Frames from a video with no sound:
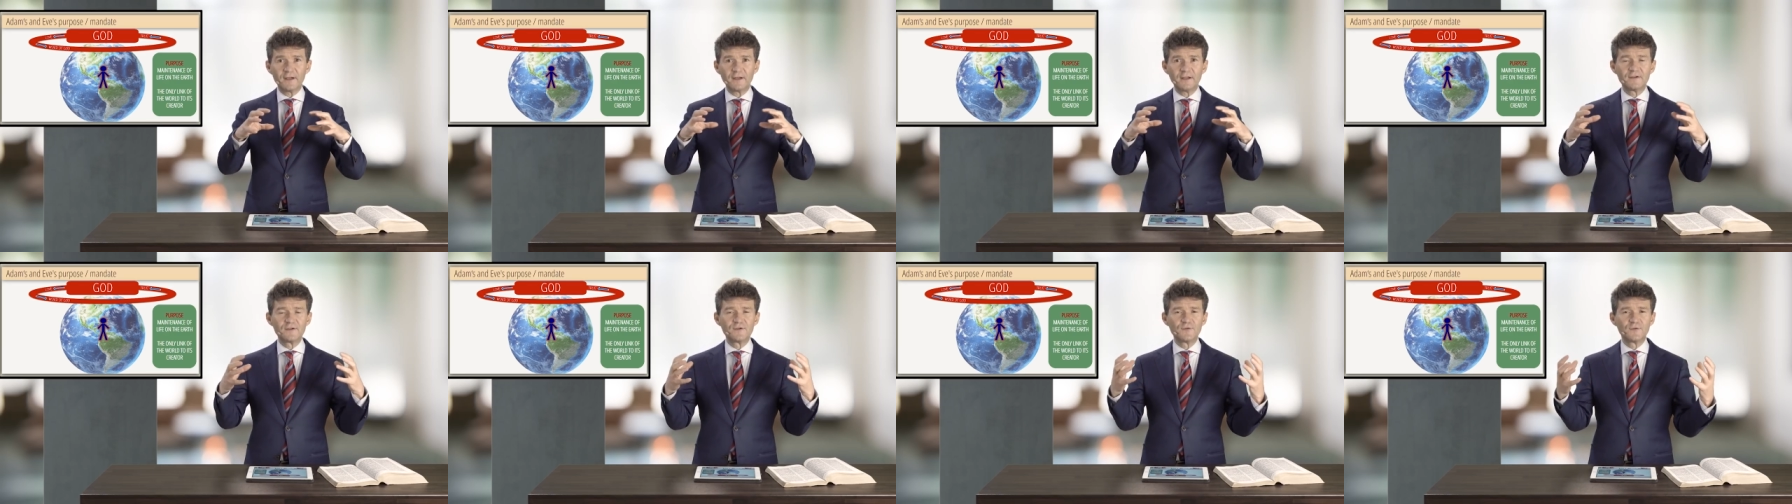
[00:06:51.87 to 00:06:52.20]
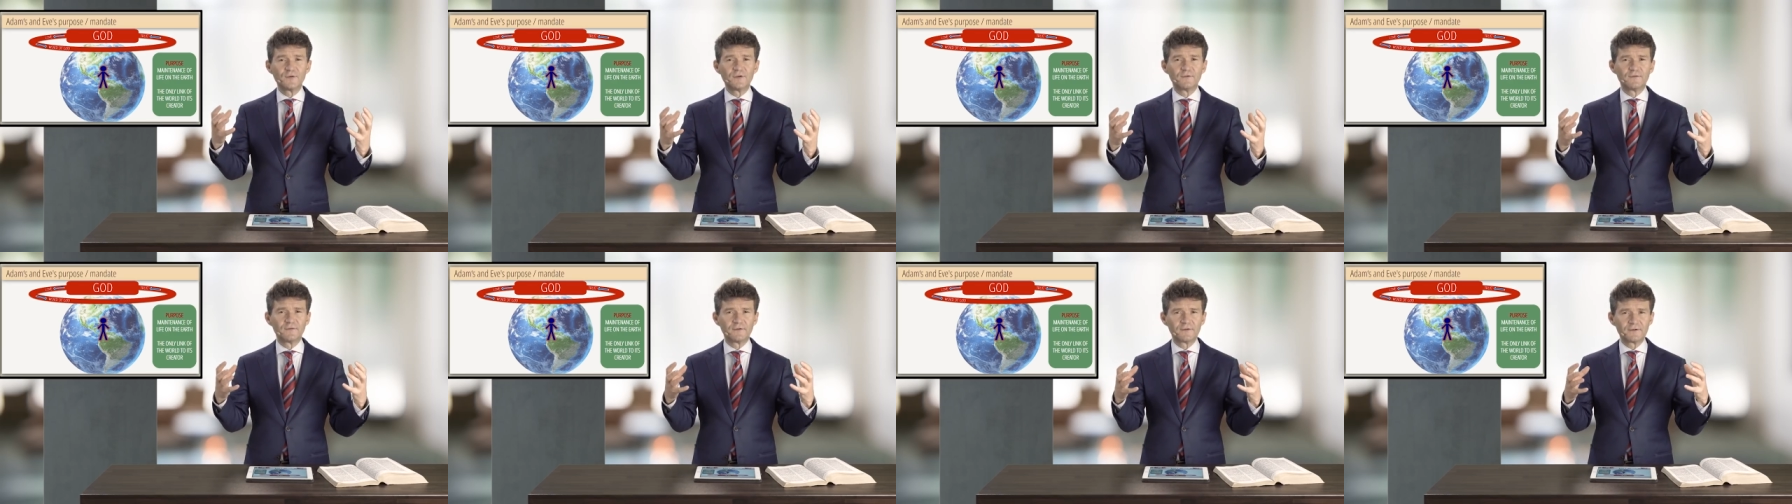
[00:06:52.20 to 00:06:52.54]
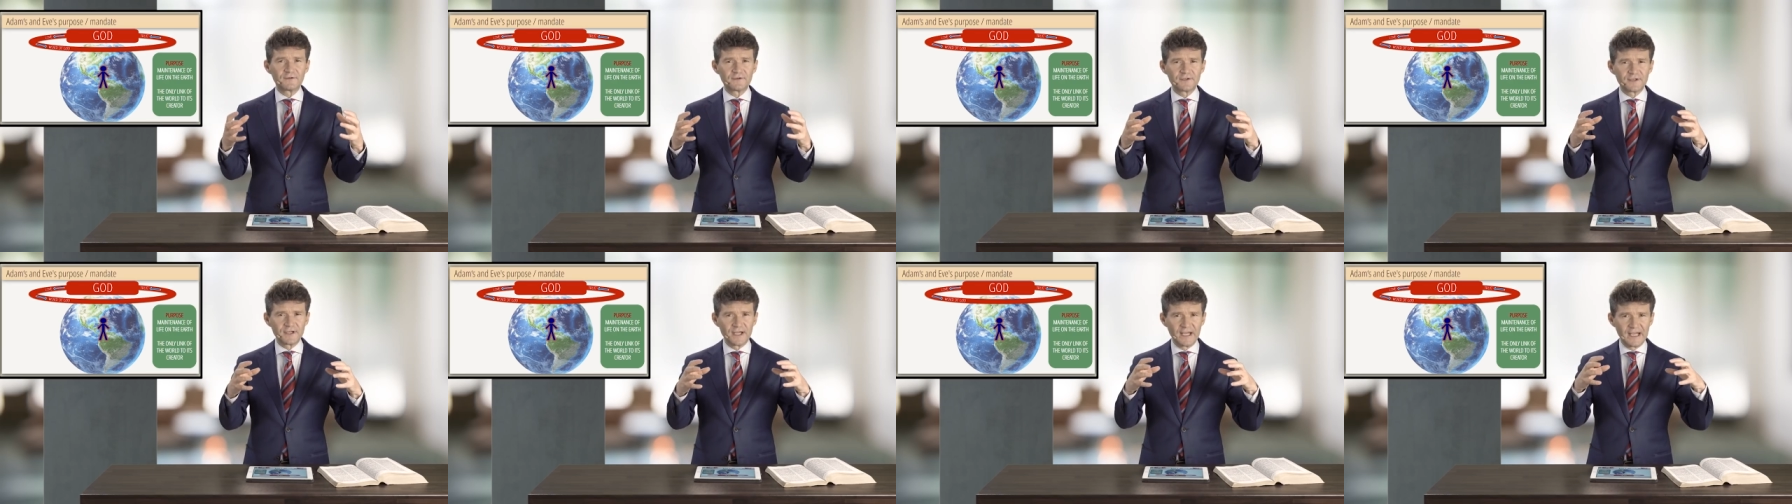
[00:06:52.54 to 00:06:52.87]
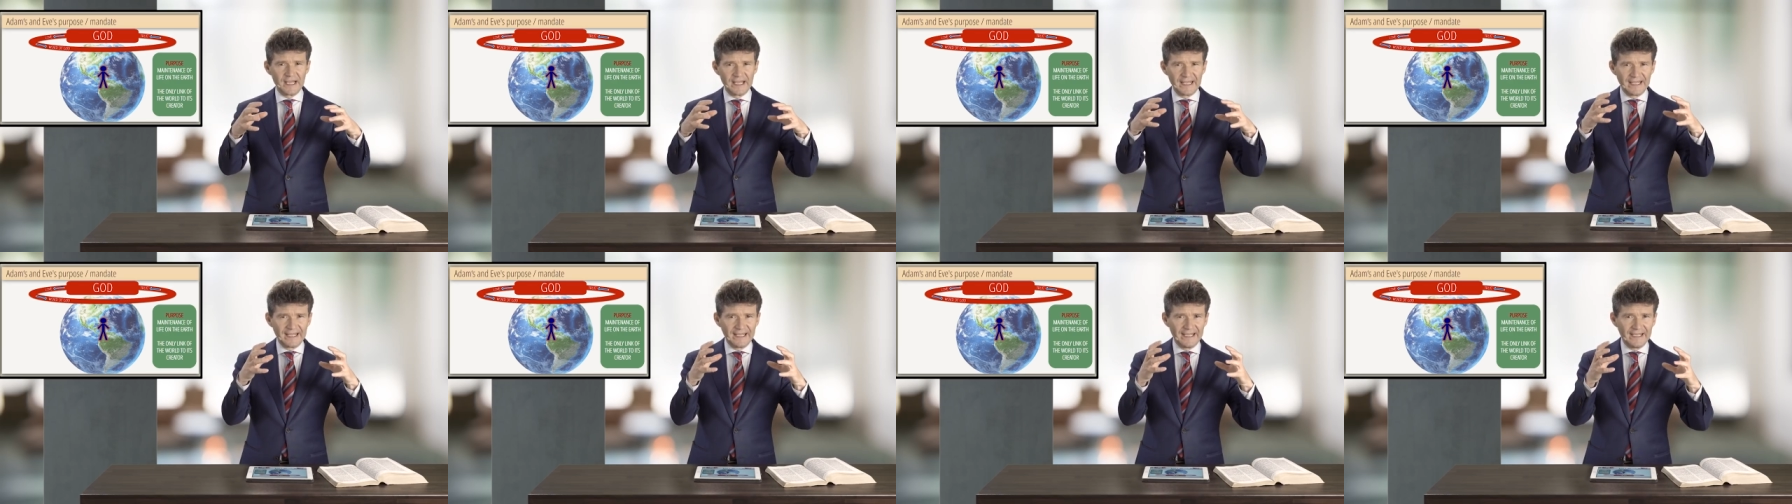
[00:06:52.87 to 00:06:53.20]
in this universe
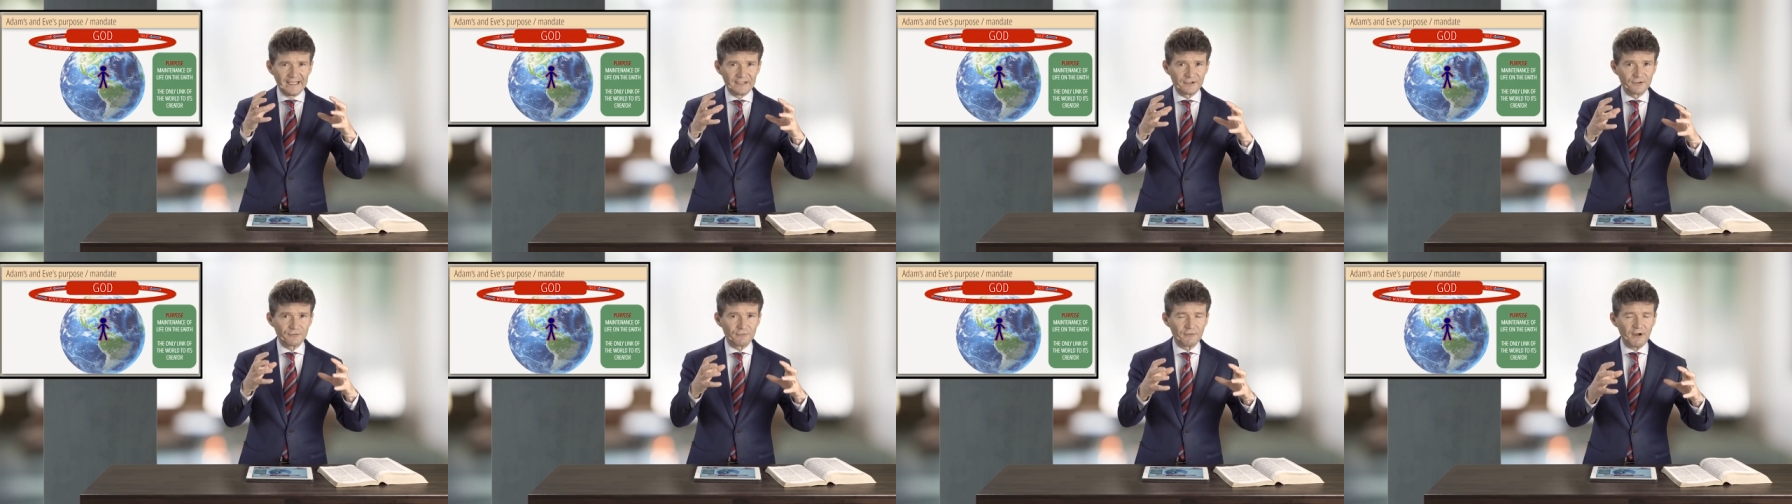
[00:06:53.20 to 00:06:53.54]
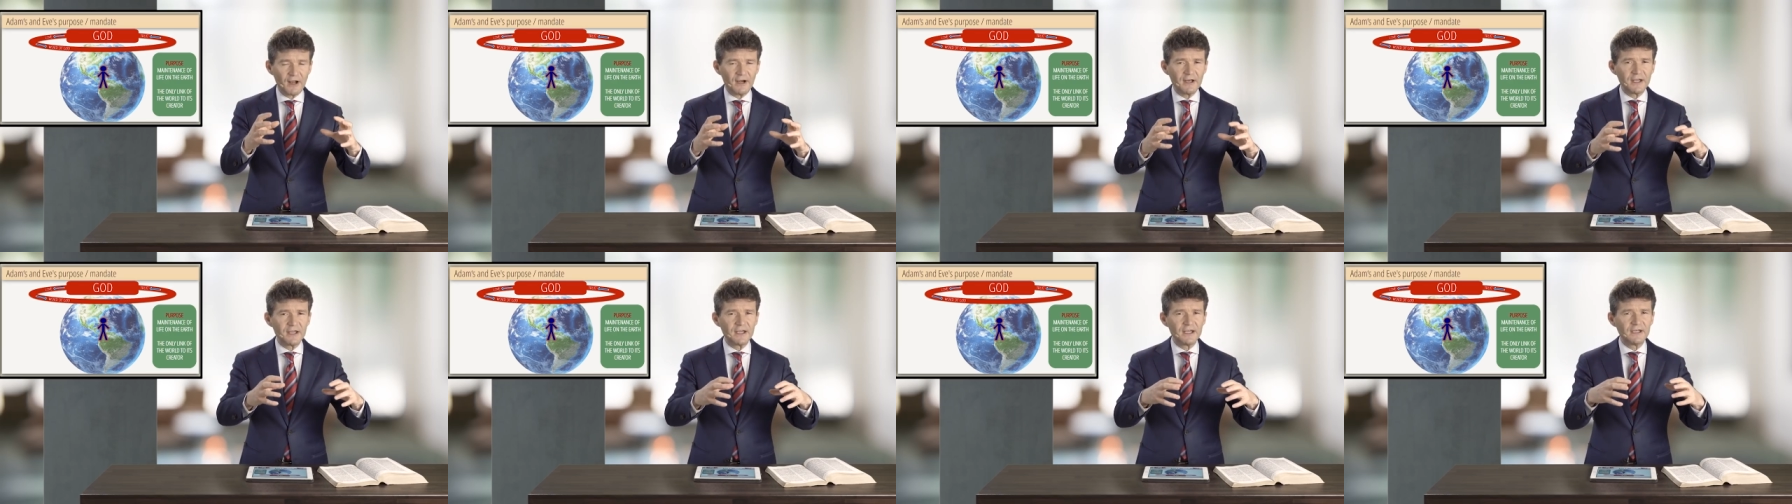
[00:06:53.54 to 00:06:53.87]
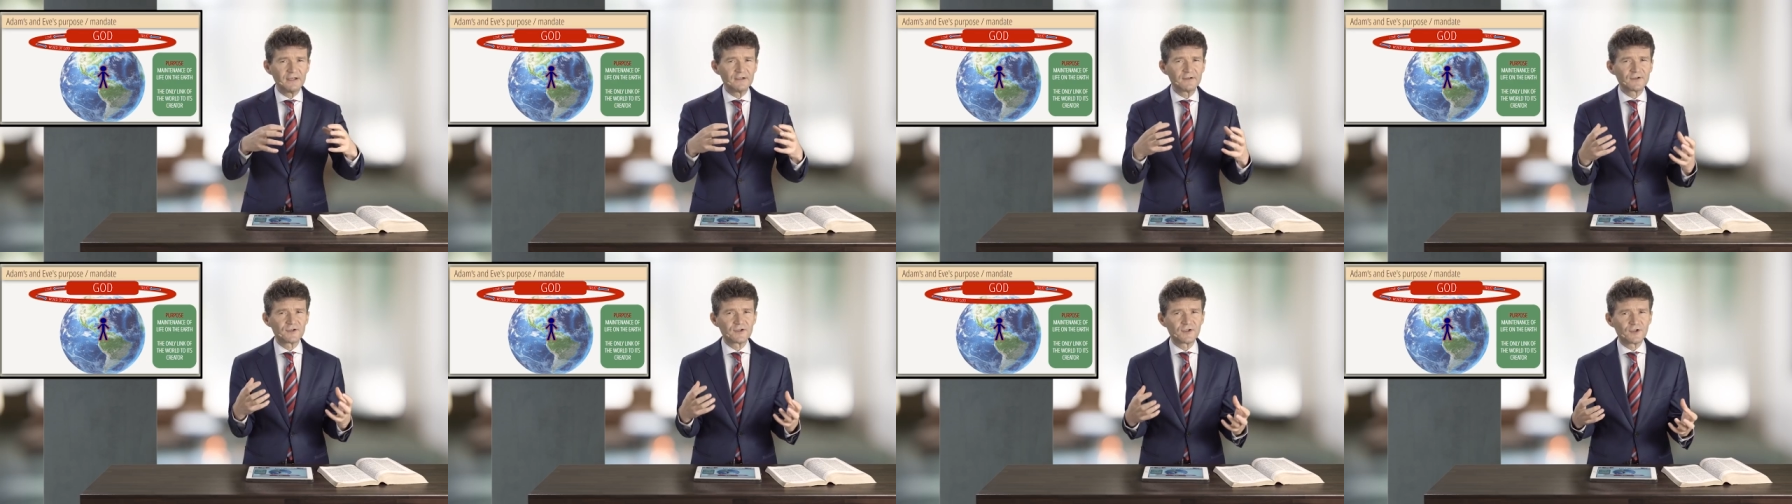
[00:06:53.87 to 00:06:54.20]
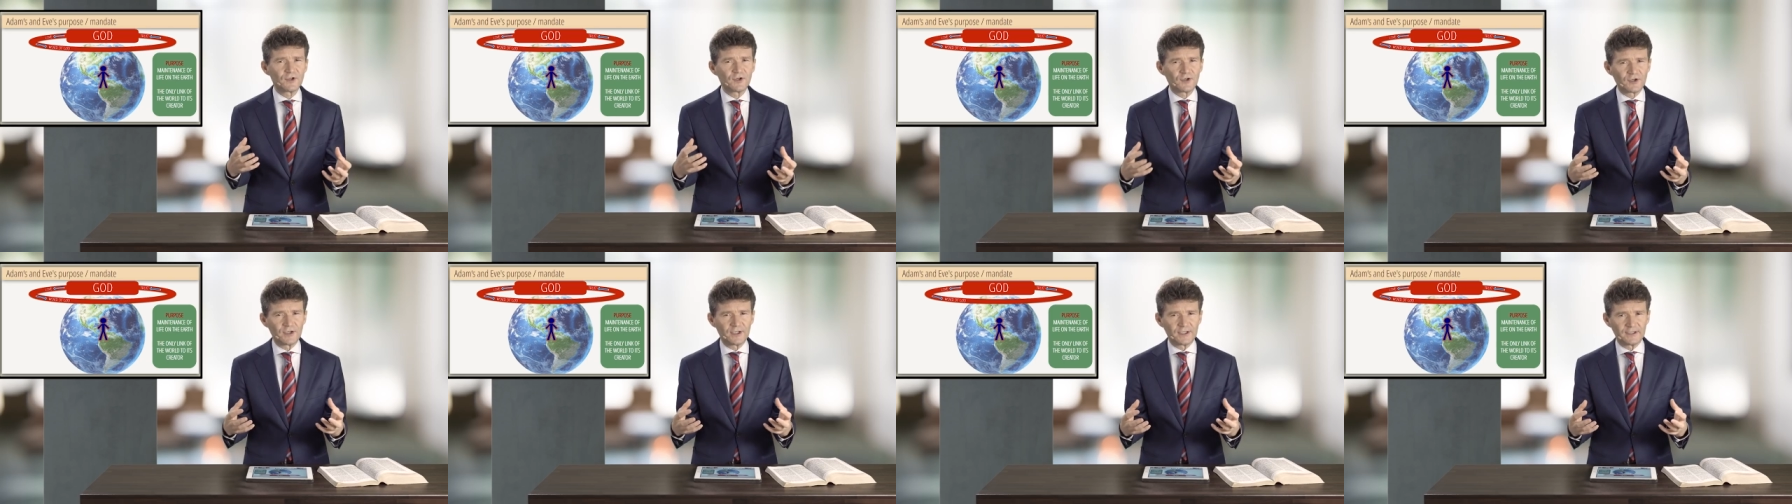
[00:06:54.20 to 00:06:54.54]
is running in a
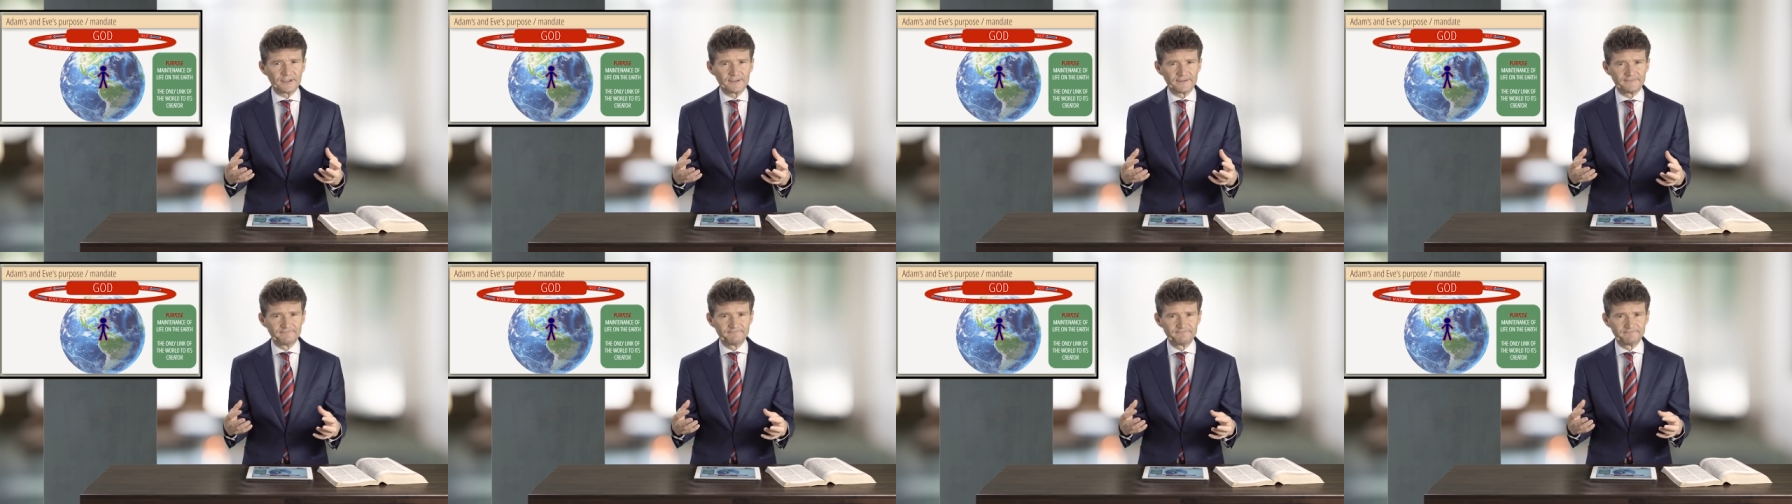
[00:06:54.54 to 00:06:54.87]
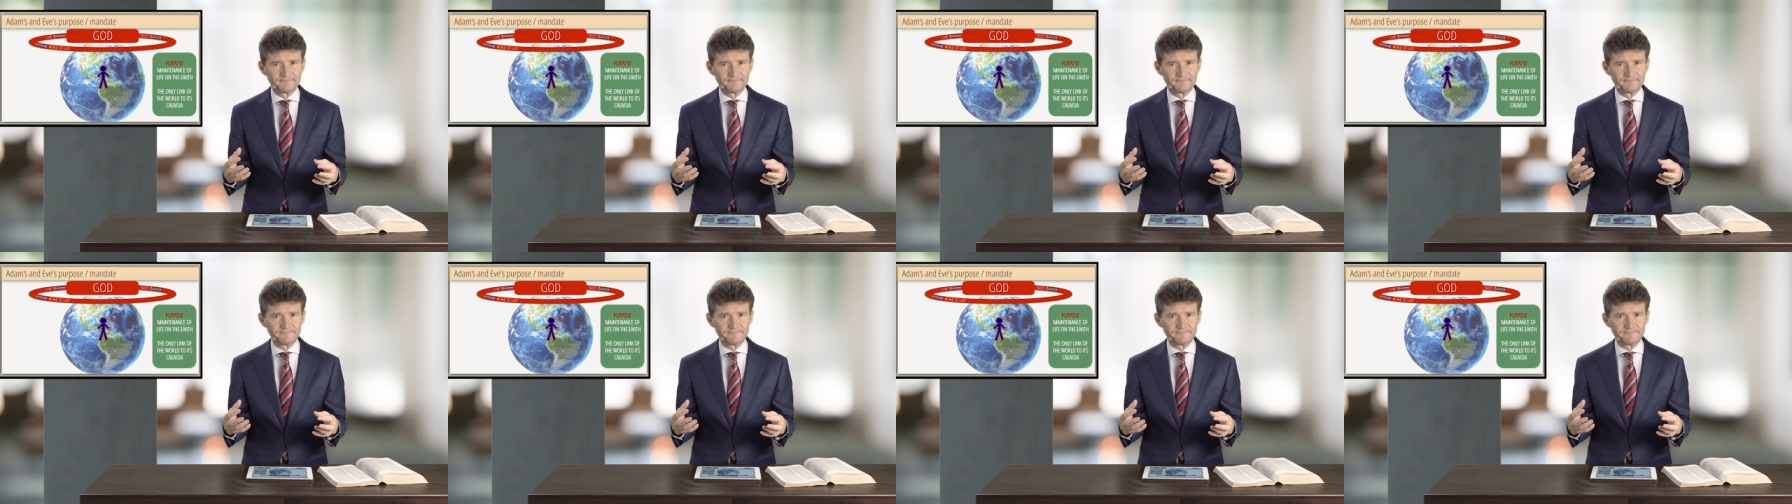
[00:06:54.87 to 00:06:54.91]
circle.